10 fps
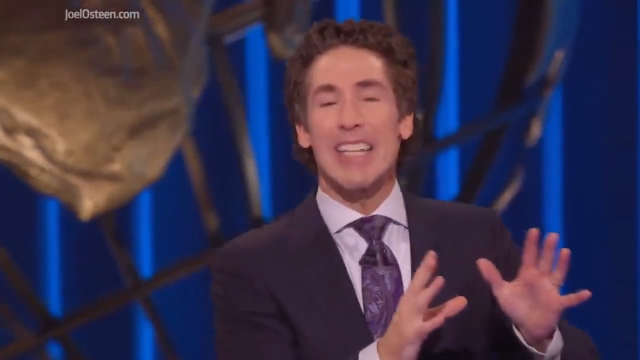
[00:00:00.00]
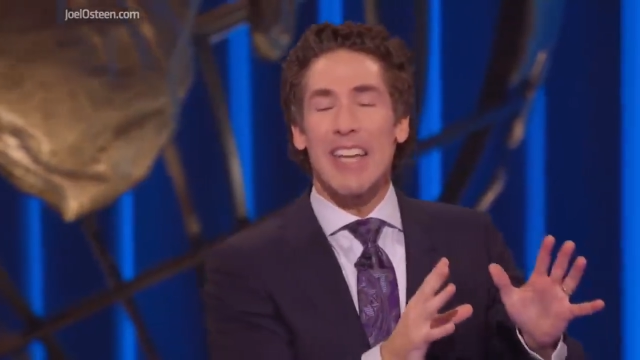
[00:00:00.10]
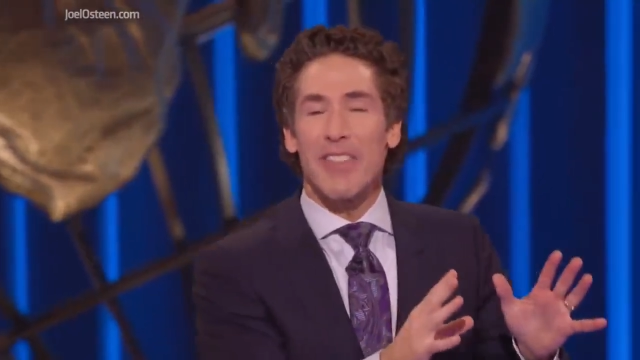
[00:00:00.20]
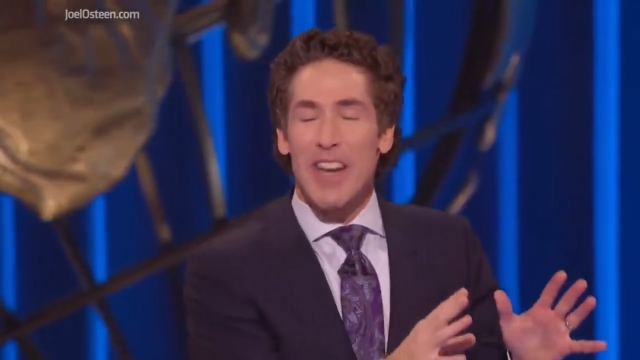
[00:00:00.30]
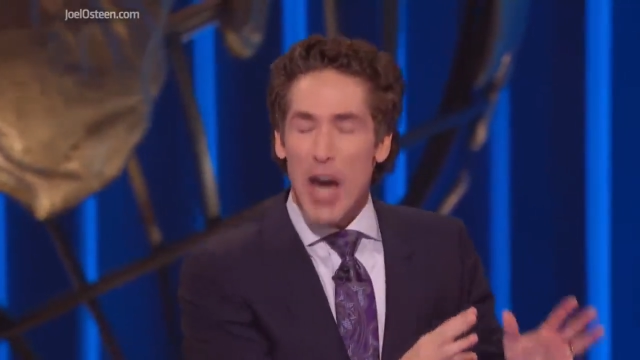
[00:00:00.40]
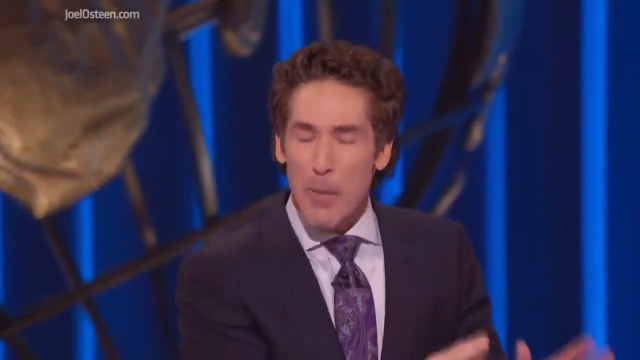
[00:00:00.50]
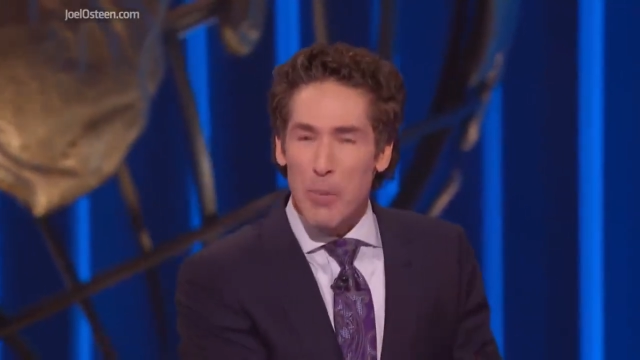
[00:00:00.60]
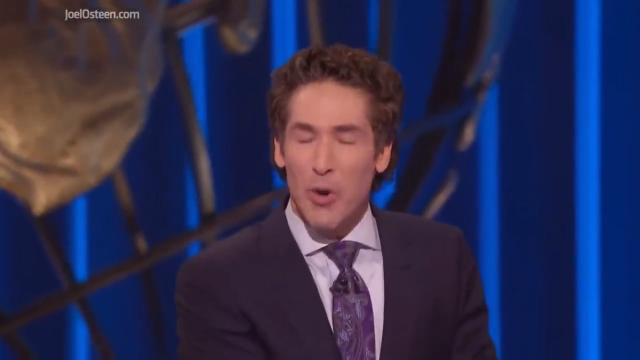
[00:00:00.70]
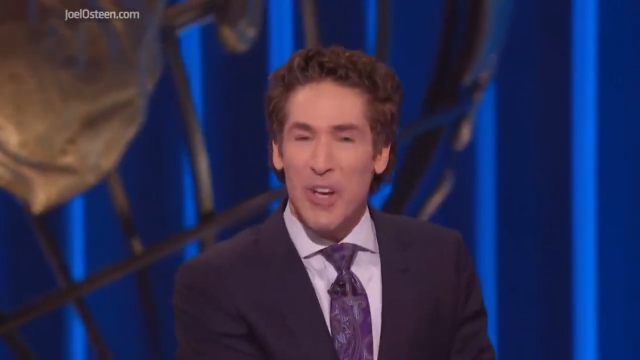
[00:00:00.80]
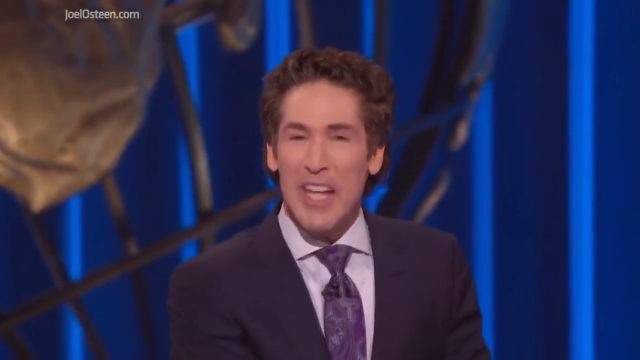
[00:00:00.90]
knows what he's
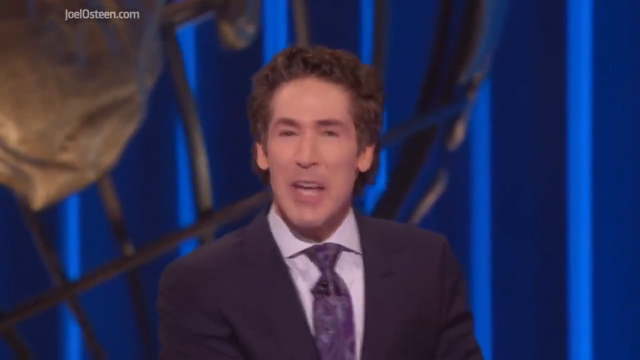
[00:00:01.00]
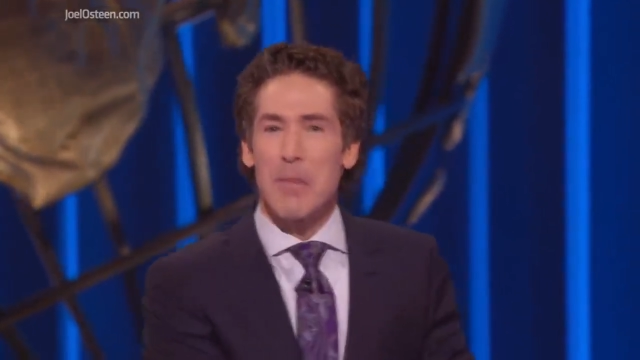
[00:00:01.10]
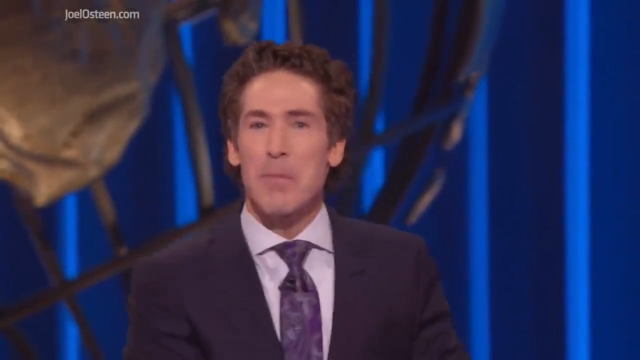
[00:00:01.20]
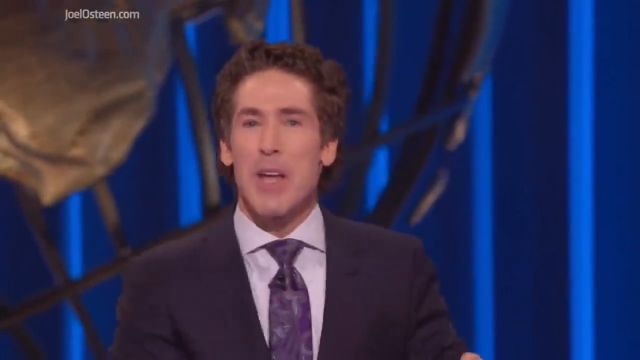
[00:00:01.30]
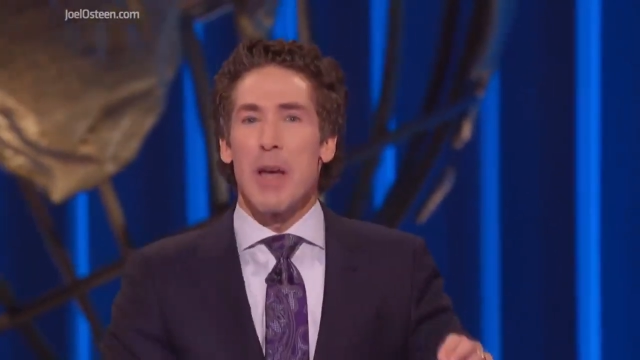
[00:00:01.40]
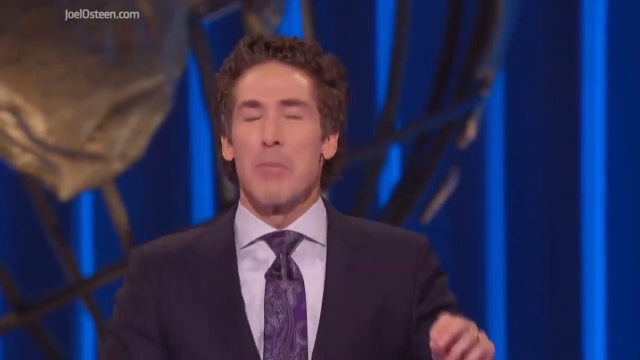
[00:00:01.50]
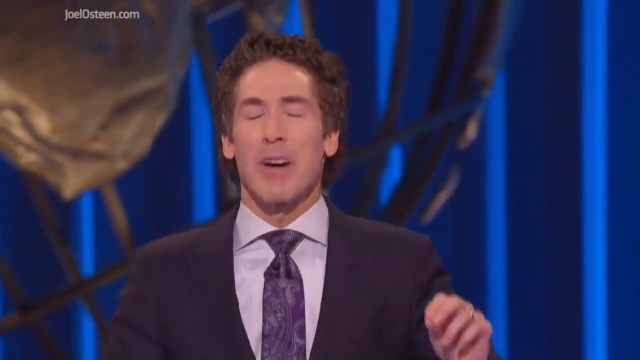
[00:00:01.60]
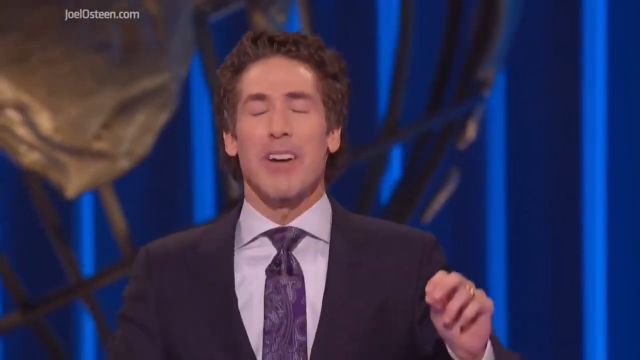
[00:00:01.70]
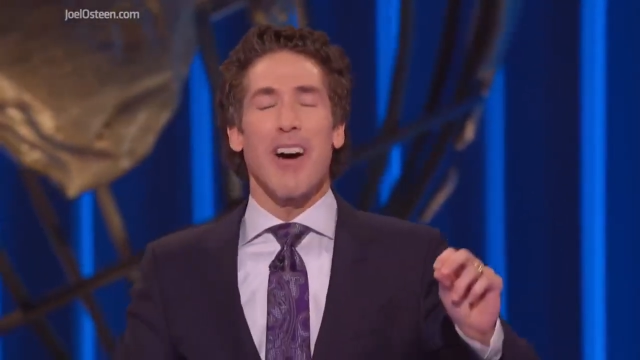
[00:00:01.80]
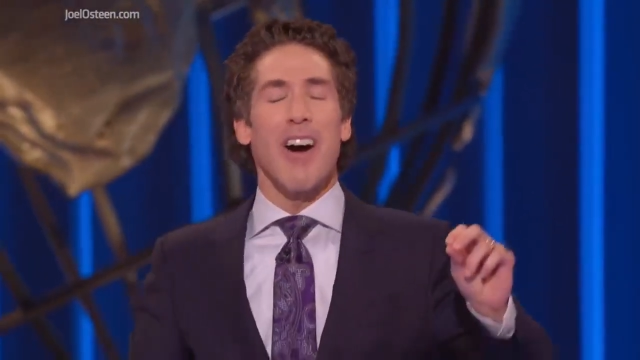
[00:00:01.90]
doing. I mean,